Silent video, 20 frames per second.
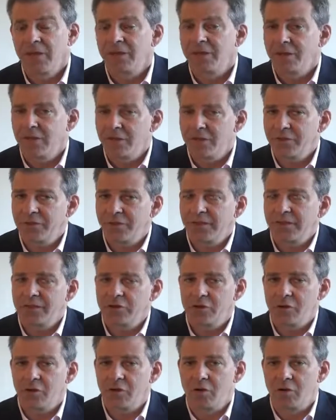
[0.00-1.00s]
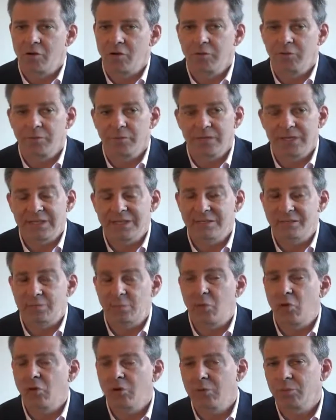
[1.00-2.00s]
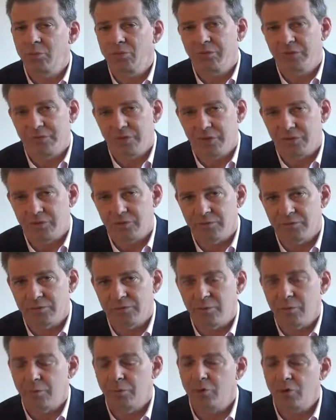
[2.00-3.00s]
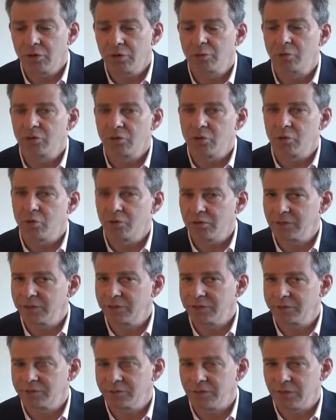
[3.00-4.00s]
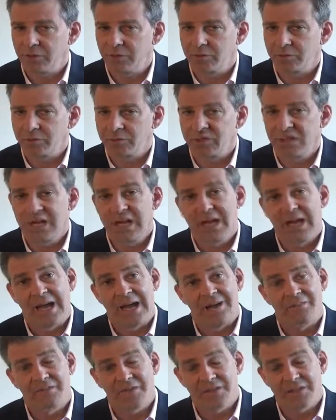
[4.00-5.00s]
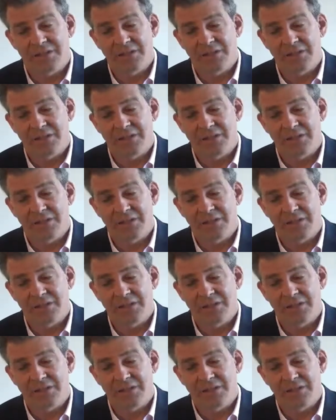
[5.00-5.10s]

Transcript: The other thing in your home is portable phones. So portable cordless phones have this